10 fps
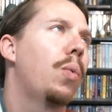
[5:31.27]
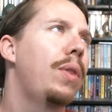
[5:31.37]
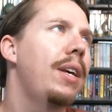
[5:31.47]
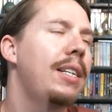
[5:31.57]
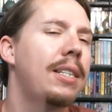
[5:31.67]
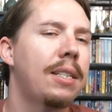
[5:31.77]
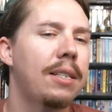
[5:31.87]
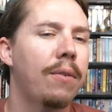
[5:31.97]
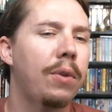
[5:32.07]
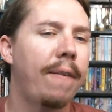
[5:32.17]
when
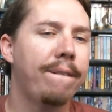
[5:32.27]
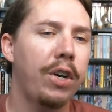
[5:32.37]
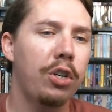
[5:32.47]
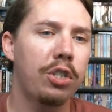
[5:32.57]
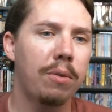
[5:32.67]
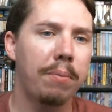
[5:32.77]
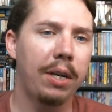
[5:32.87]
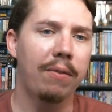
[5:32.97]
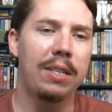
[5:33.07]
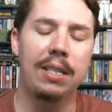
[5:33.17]
this, when the first
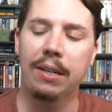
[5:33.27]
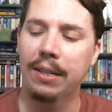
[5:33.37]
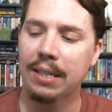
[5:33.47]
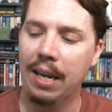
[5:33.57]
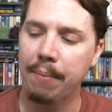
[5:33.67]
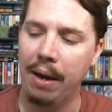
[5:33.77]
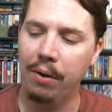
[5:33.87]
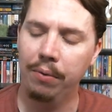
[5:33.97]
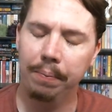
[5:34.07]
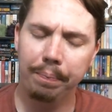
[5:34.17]
book of the series came
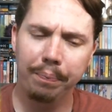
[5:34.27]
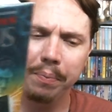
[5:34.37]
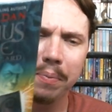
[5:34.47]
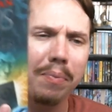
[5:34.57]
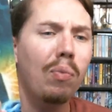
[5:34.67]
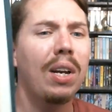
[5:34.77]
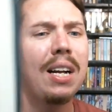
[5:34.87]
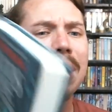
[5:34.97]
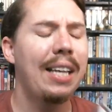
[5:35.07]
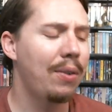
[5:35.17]
out,
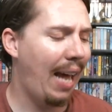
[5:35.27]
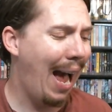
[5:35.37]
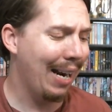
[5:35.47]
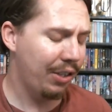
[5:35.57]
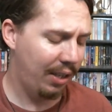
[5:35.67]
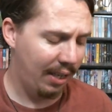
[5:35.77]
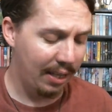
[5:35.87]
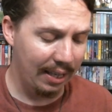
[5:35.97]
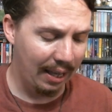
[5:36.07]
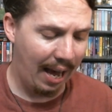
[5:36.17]
that was actually
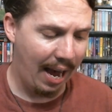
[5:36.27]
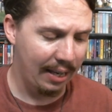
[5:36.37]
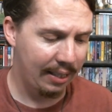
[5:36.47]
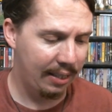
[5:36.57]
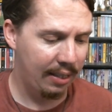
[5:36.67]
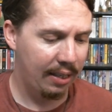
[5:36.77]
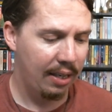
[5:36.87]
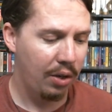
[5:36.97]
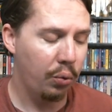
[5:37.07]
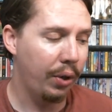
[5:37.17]
the last
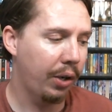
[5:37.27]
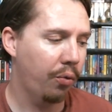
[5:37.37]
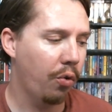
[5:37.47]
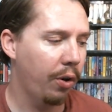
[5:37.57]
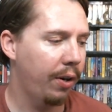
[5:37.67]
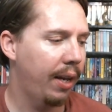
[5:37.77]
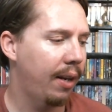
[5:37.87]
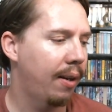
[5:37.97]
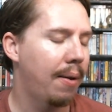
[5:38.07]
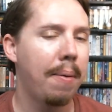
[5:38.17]
Rick
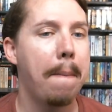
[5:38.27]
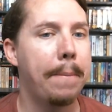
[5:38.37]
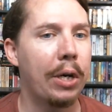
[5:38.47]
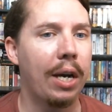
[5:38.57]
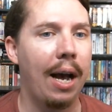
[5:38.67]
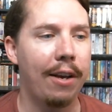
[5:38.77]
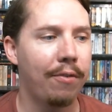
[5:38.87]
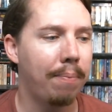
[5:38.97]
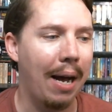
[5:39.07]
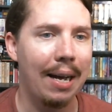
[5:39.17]
Riordan book I
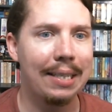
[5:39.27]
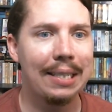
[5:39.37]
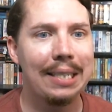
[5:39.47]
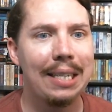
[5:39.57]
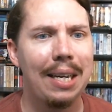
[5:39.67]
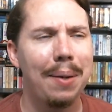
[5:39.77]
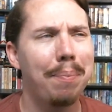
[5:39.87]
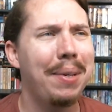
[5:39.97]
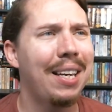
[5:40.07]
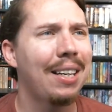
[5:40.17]
bought
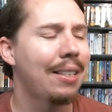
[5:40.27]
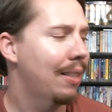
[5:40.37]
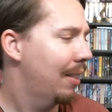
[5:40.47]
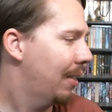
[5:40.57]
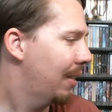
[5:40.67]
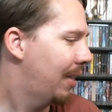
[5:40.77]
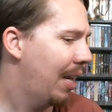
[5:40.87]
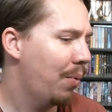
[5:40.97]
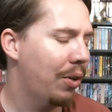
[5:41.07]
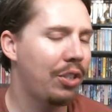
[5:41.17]
because
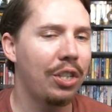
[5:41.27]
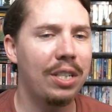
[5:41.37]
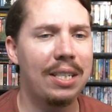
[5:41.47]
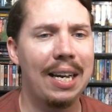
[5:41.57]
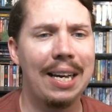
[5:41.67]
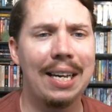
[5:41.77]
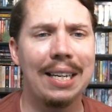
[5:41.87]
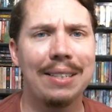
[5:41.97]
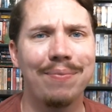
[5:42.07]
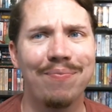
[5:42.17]
they were just uh,